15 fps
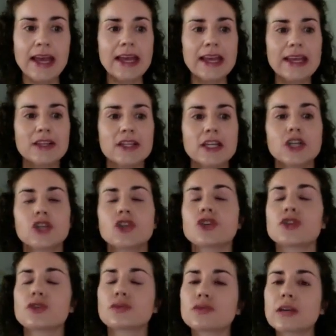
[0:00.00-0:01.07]
is
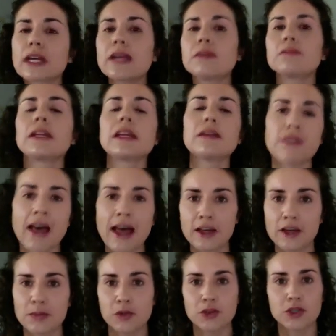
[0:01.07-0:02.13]
extremely
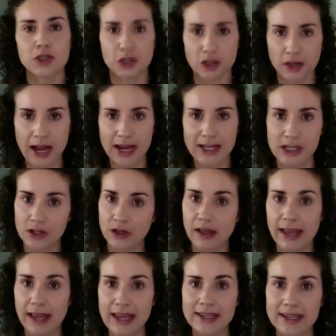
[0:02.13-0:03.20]
valuable to your ideal
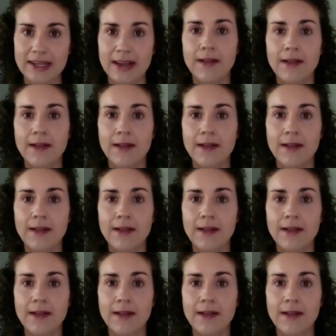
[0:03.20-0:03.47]
client.